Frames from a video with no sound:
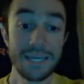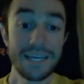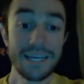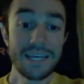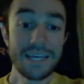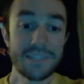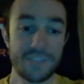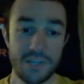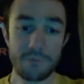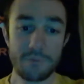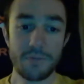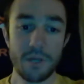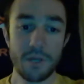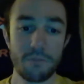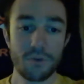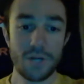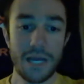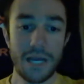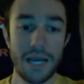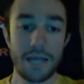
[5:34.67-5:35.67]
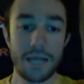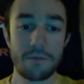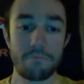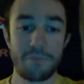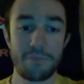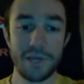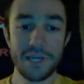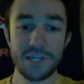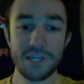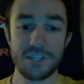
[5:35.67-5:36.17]
Tip number 9,
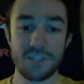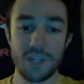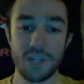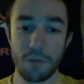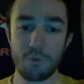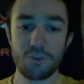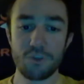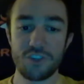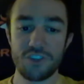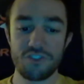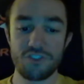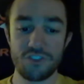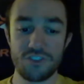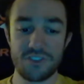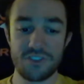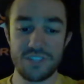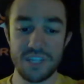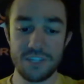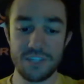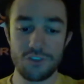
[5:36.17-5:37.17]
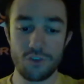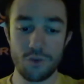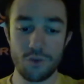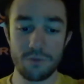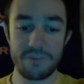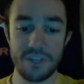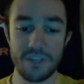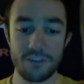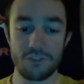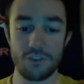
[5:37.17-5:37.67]
pick a double-digit seed to
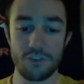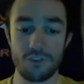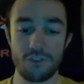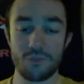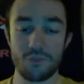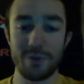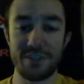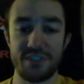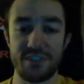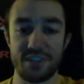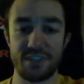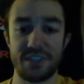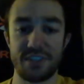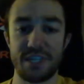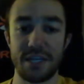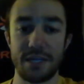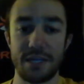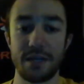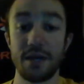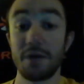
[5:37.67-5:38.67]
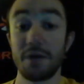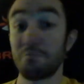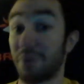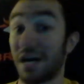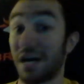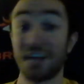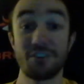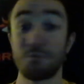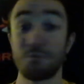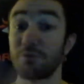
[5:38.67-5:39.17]
advance to the Sweet 16,
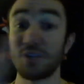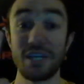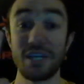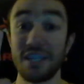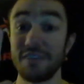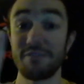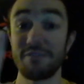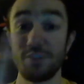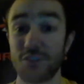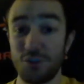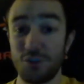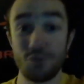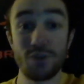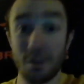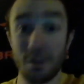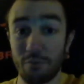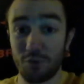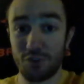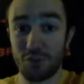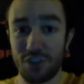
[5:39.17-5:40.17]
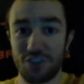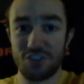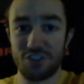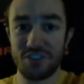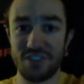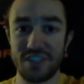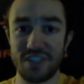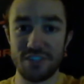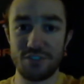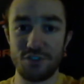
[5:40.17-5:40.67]
possibly even 2 double-digit
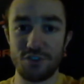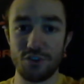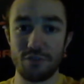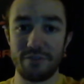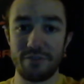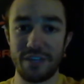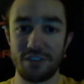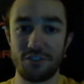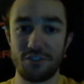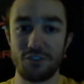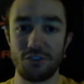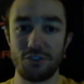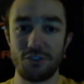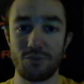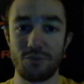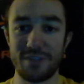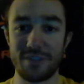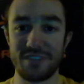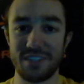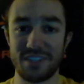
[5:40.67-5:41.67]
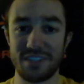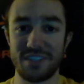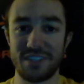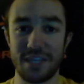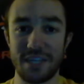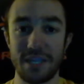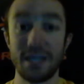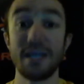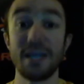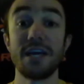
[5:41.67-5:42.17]
seeds to advance to the Sweet
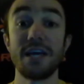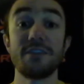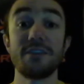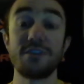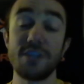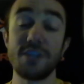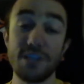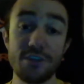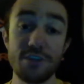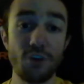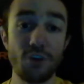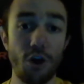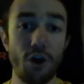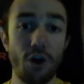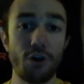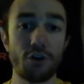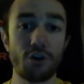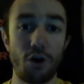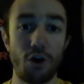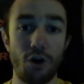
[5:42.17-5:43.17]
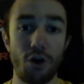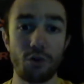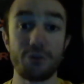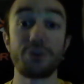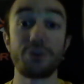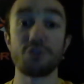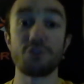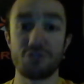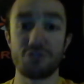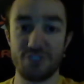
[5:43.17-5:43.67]
16. These are called
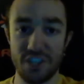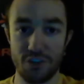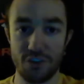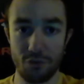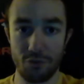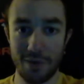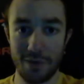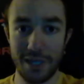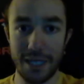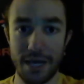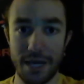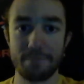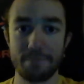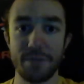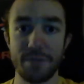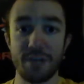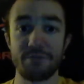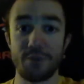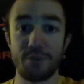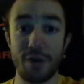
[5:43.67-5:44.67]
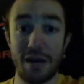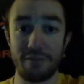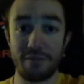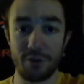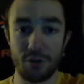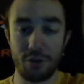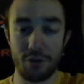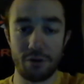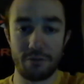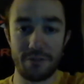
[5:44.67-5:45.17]
your Cinderella, if you
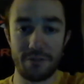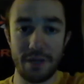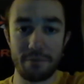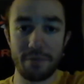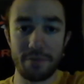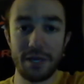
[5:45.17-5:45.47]
haven't heard of them.